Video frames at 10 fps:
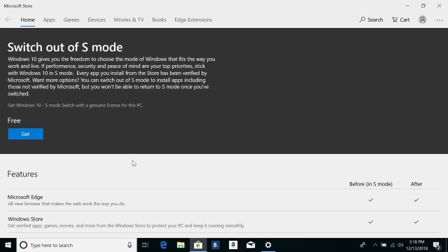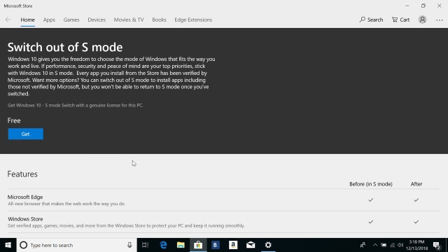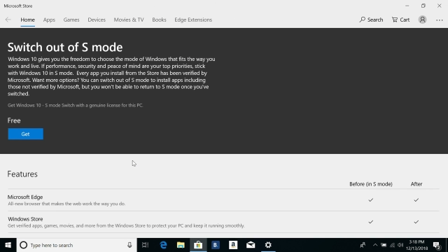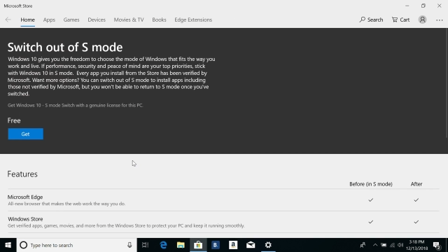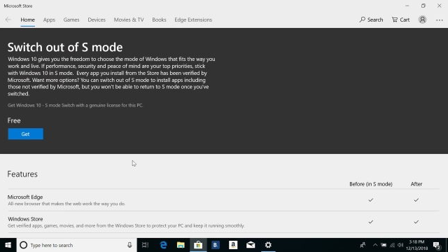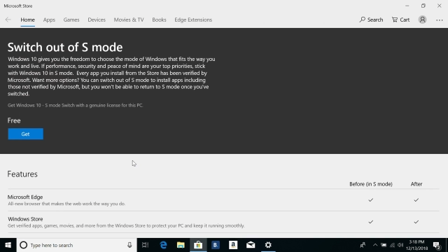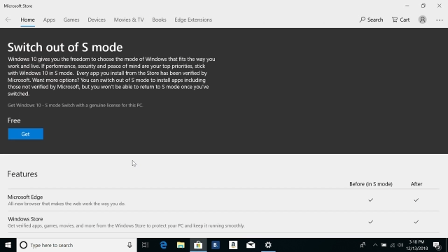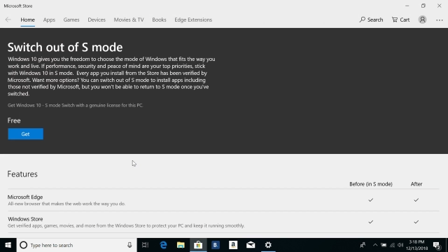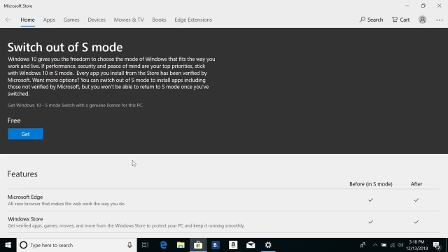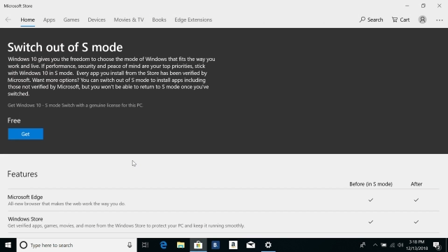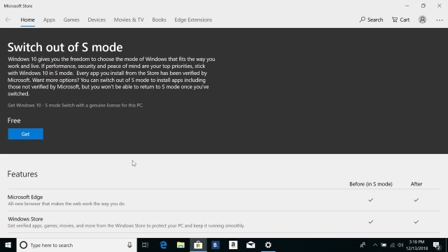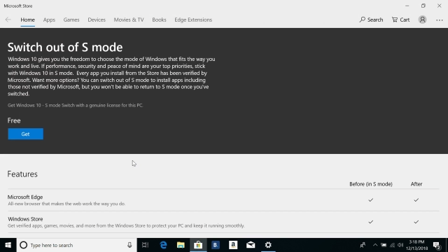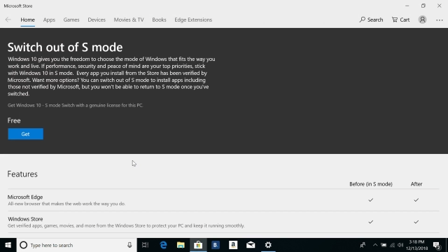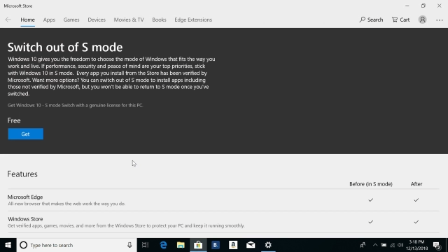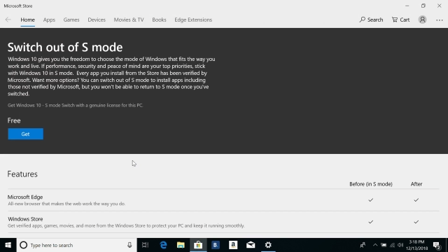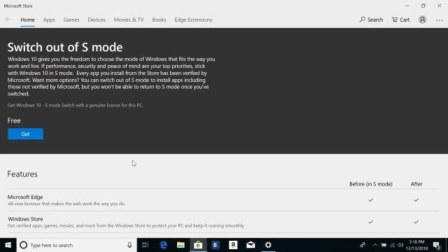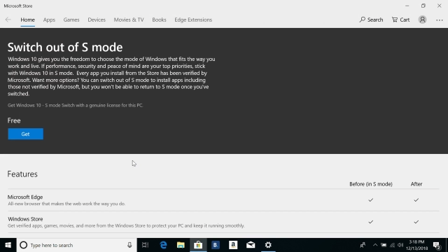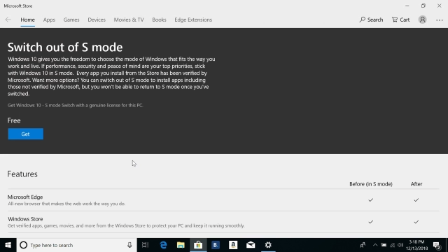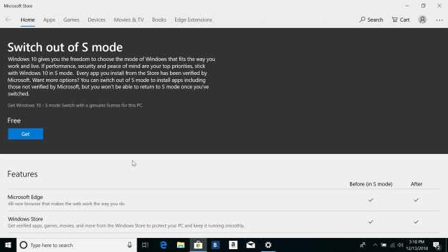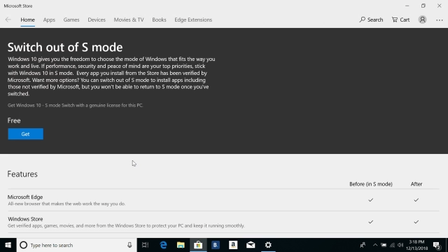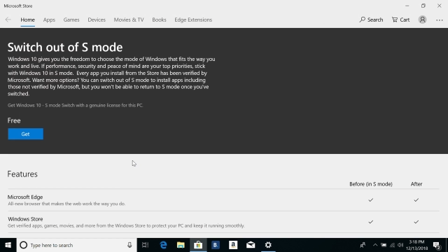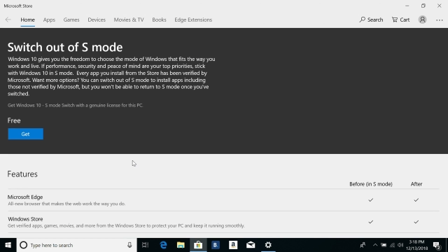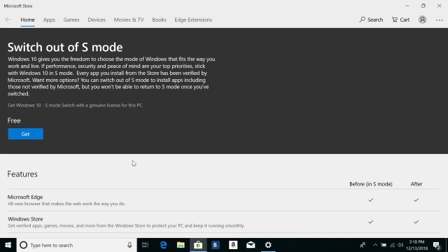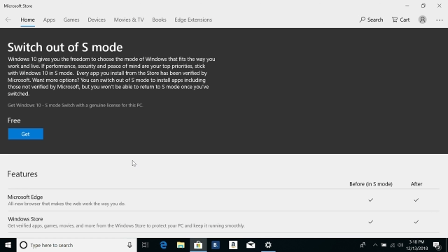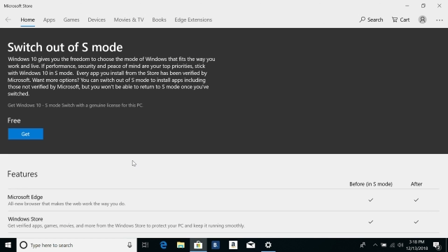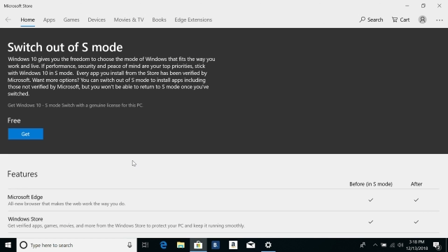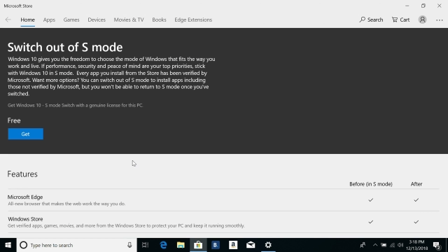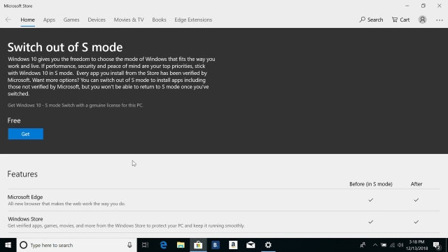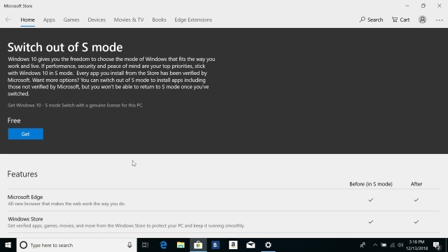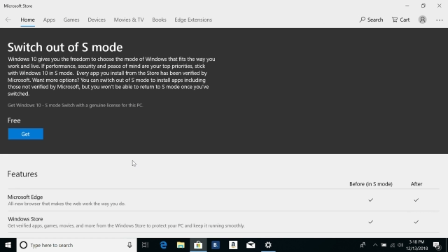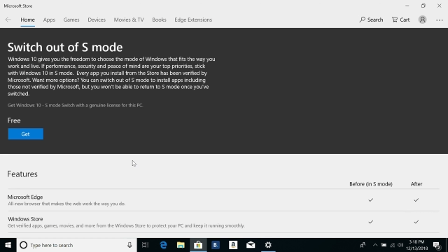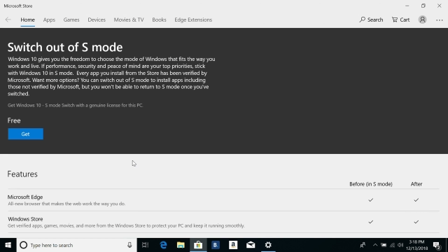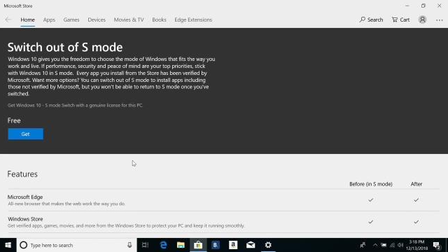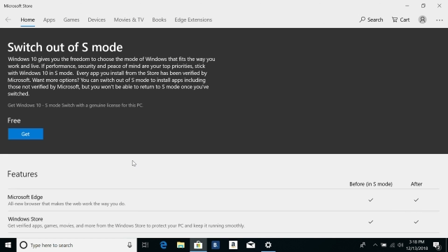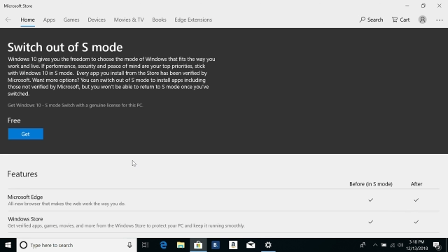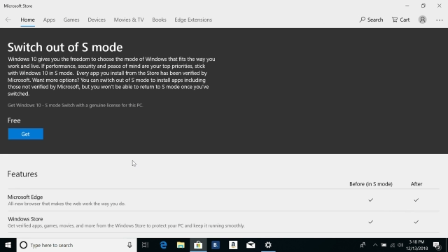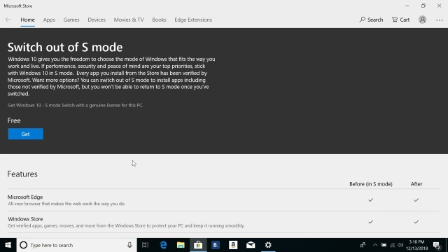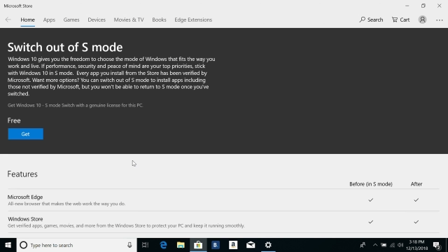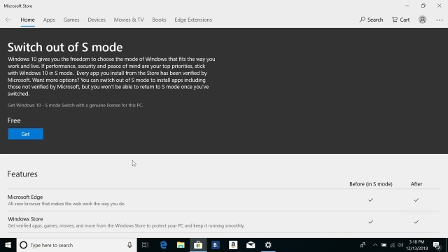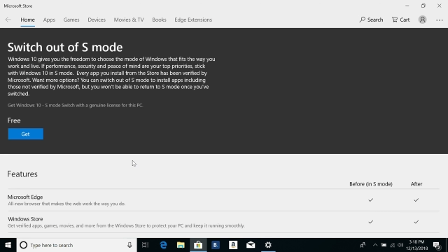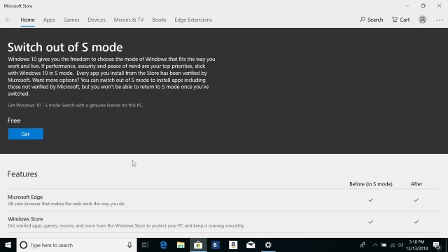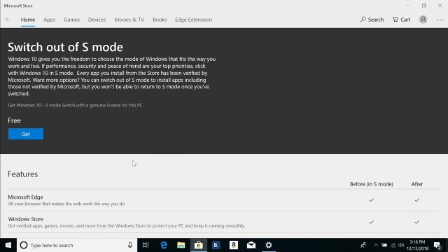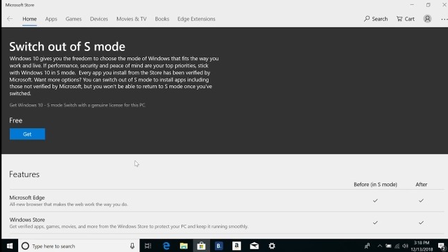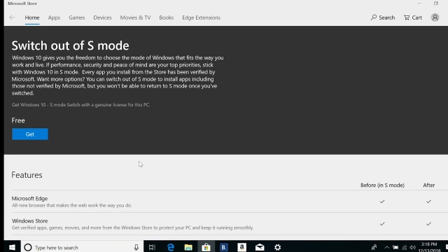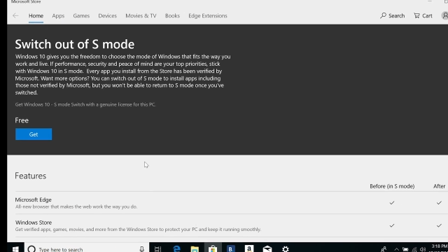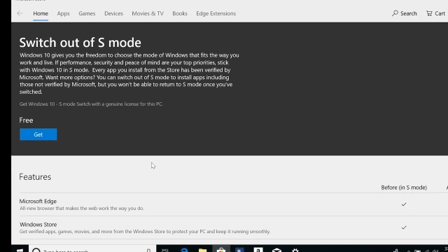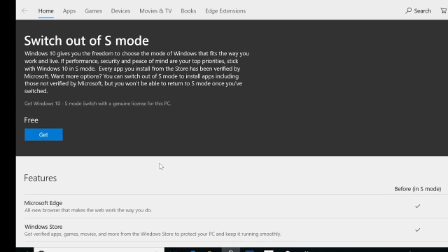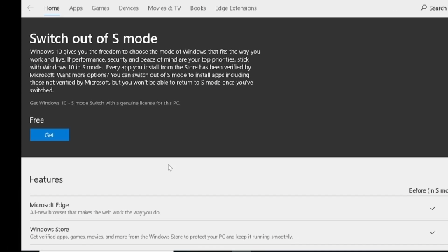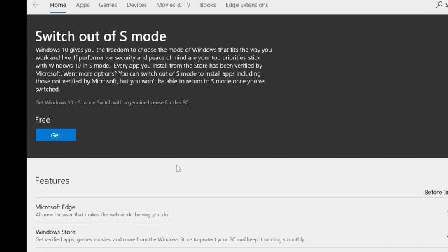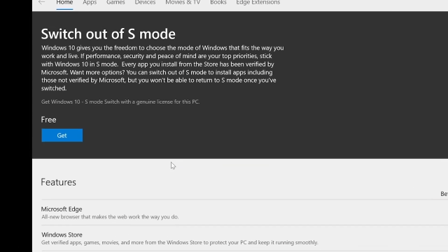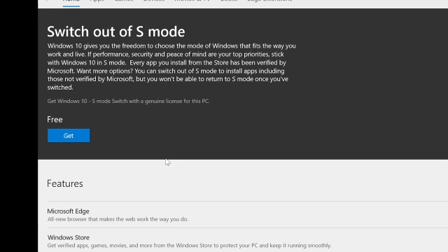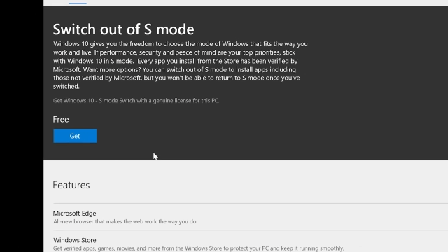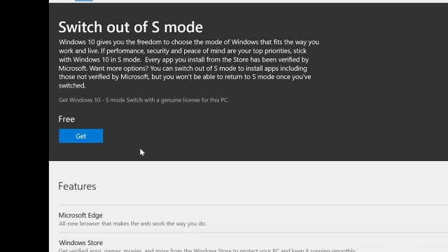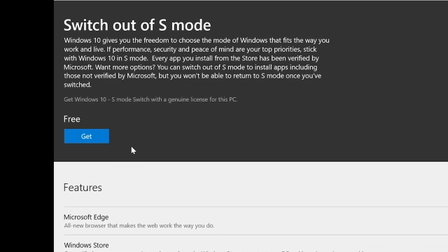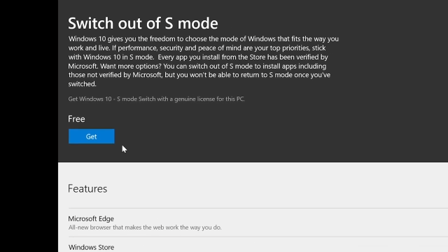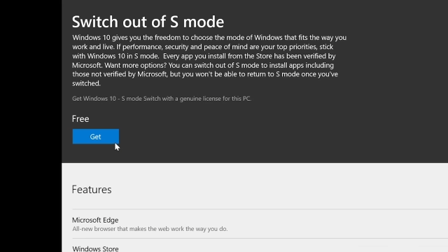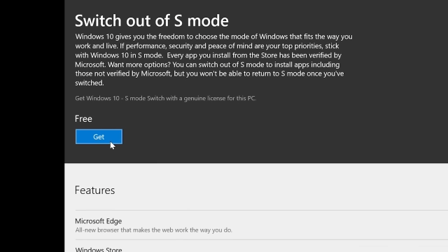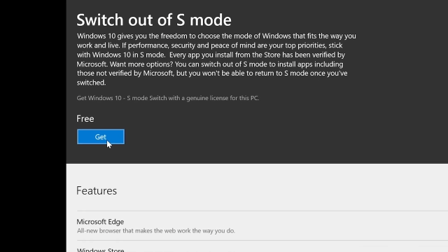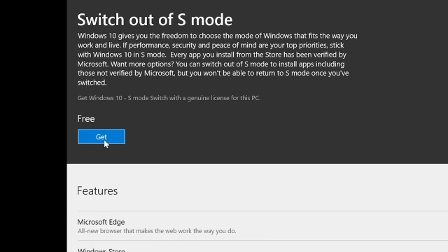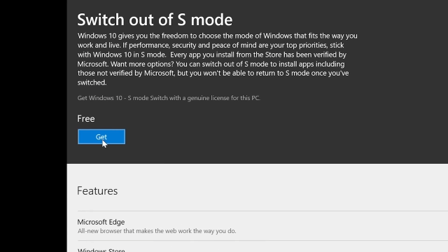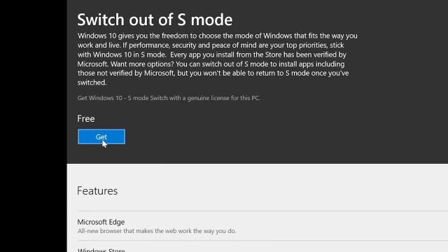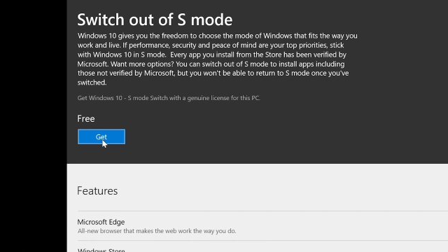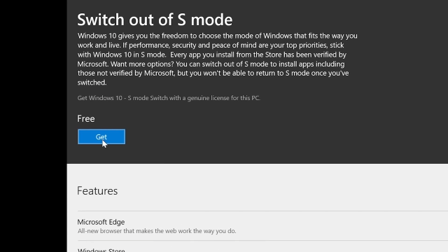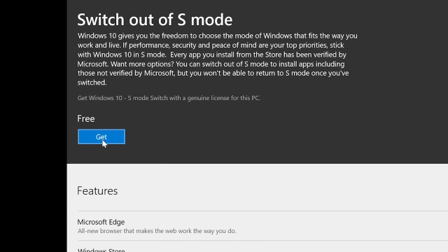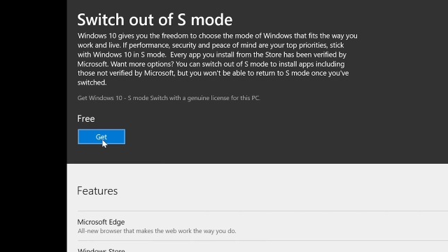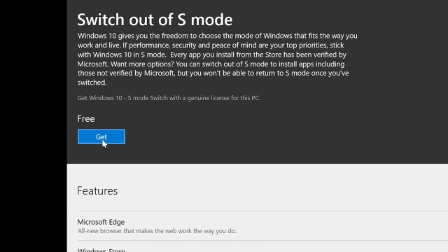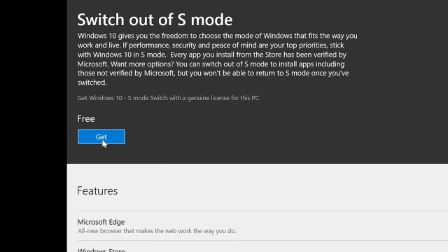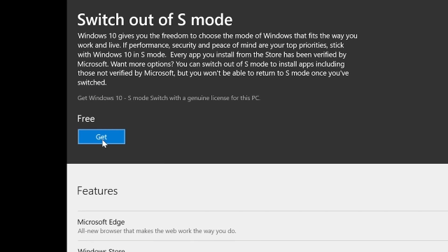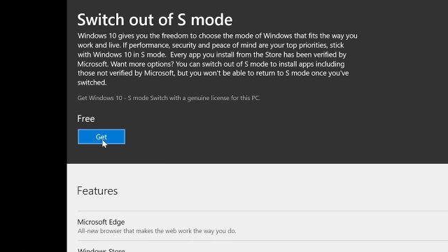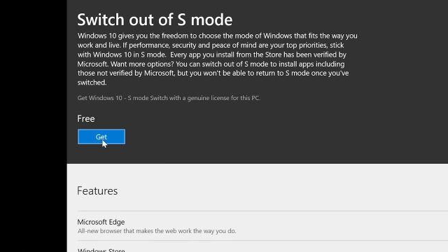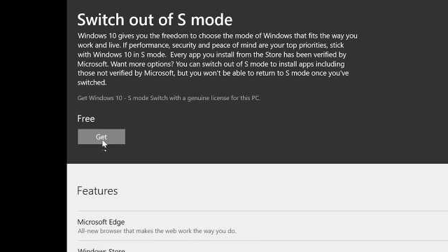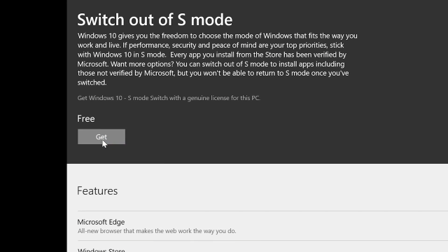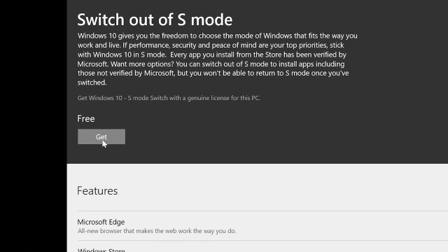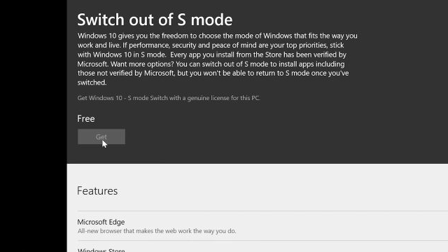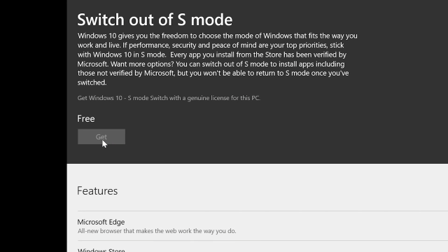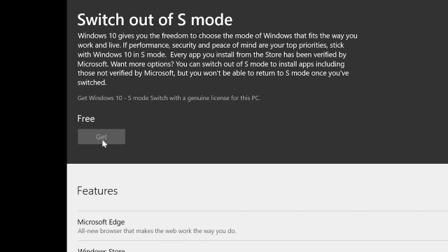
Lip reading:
No face is visible, so there are no lips to read.